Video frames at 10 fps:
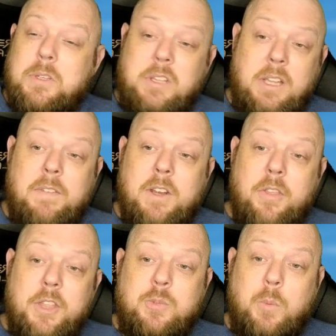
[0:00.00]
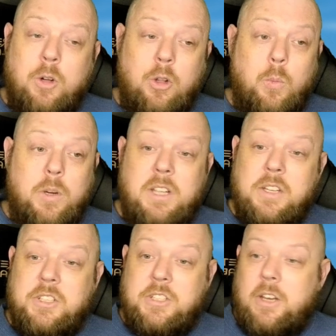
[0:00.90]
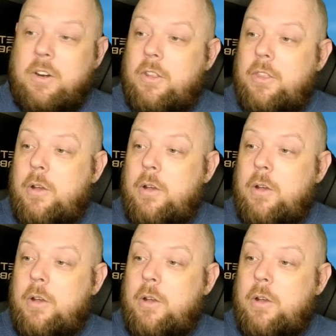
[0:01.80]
living on this world would consider the